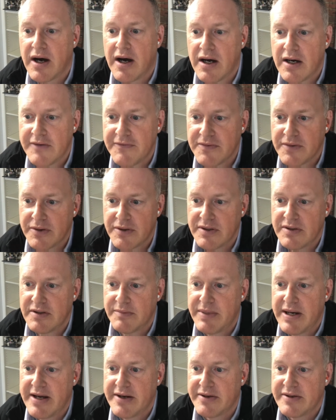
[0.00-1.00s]
offloading the
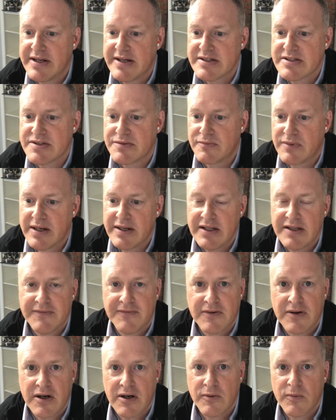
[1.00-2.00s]
bottlenecks ready
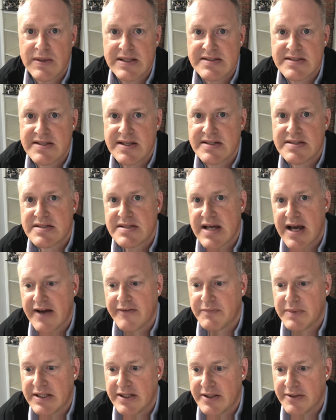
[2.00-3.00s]
for our Wednesday staff
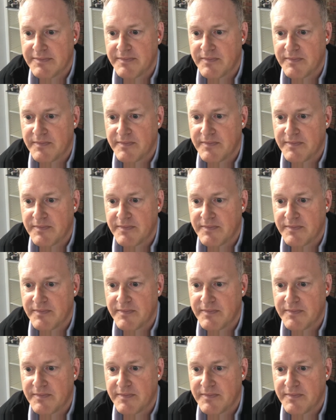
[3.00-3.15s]
meeting."